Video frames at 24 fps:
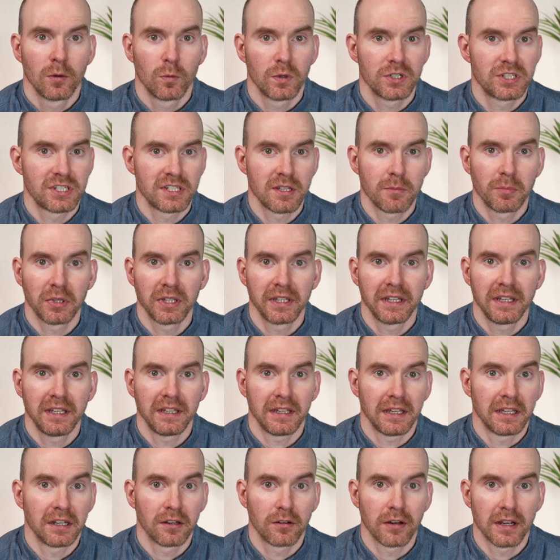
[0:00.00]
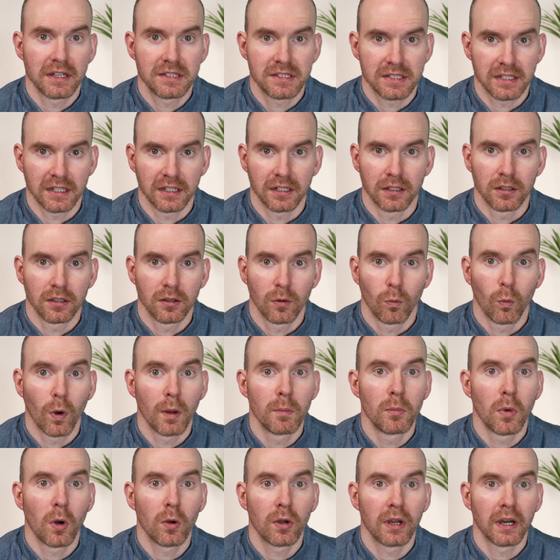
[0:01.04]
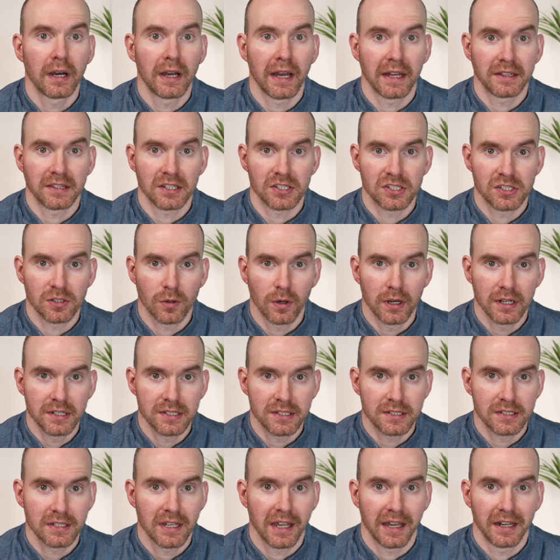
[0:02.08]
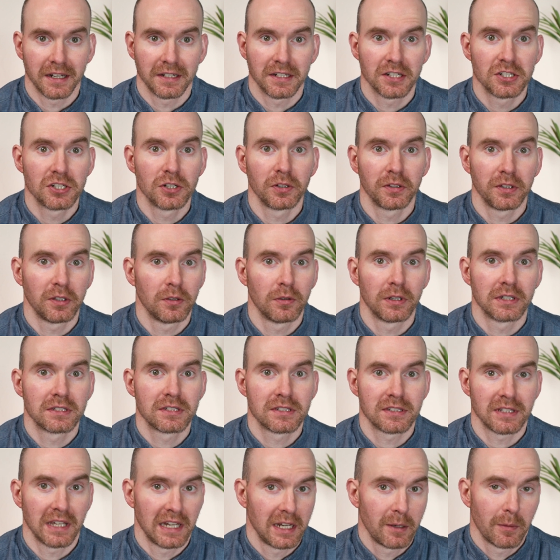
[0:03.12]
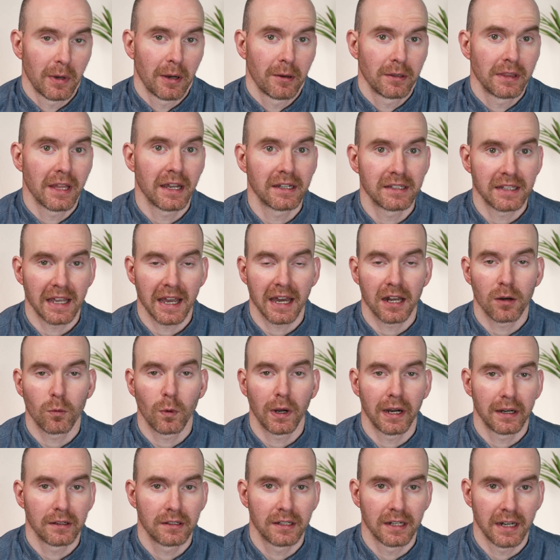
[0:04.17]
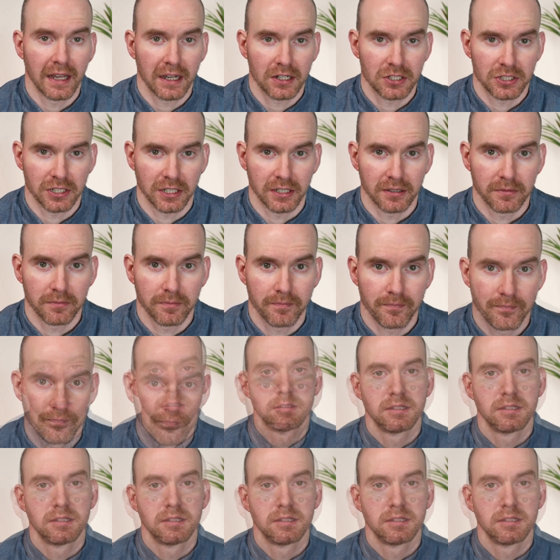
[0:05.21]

which simply integrates in one MoCA at the source and additional units anywhere I'd like to add a wired connection.